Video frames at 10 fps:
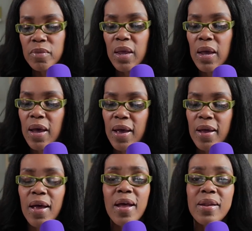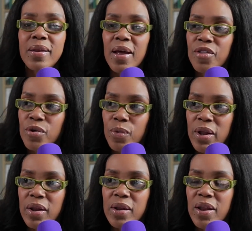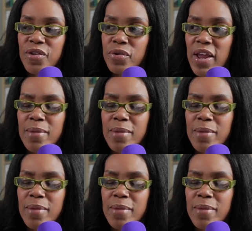Another name